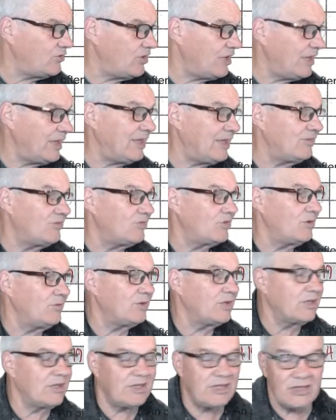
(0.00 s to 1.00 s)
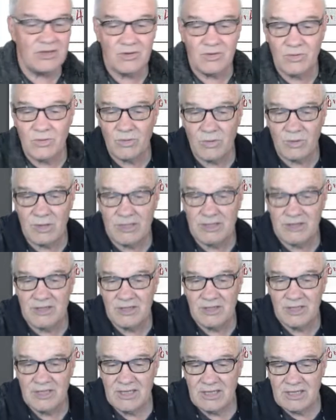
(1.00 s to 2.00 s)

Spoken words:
tad so we can get it all in.